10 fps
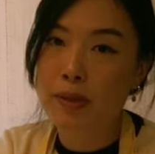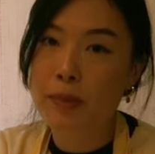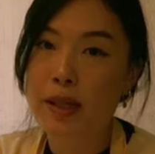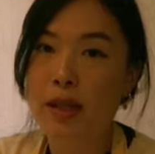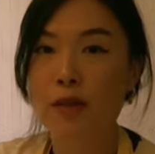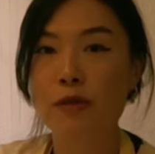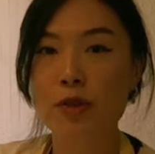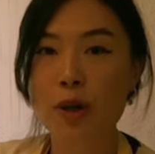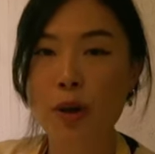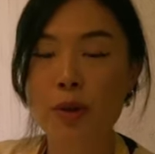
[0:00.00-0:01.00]
Speaking of
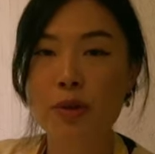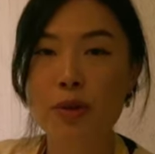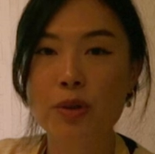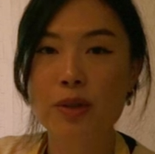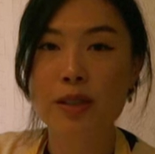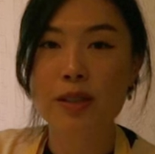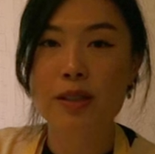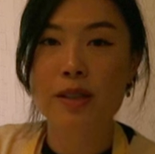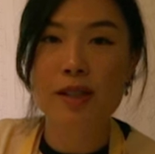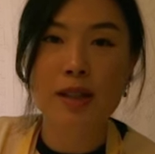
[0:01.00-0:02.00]
Joe, you
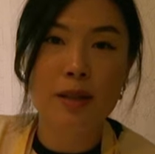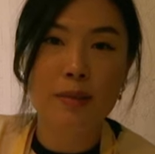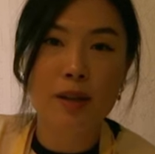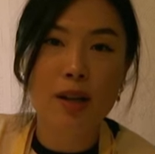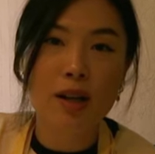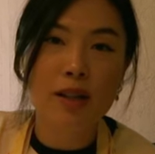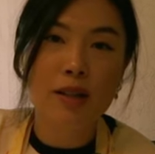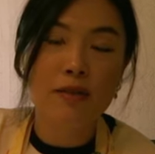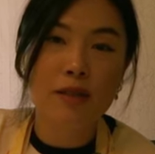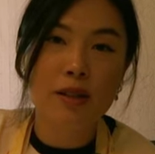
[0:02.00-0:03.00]
didn't see him a lot
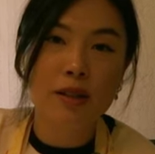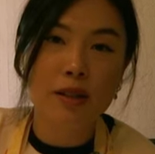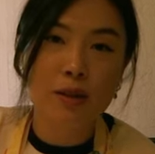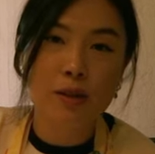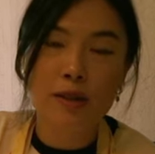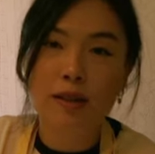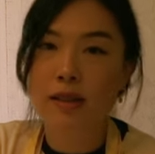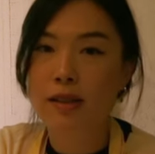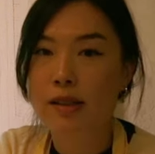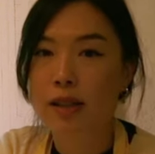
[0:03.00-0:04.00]
in the video
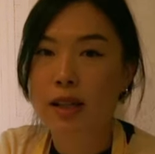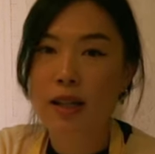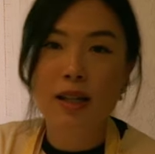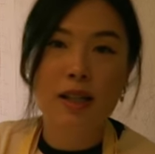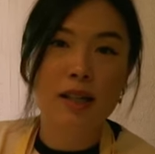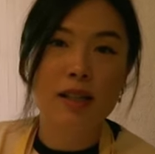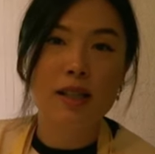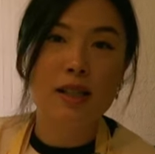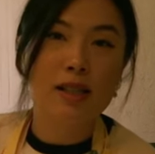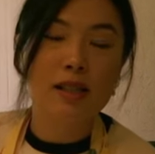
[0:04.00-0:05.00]
because
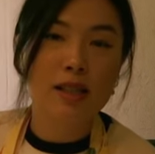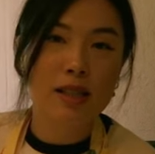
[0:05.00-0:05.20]
he's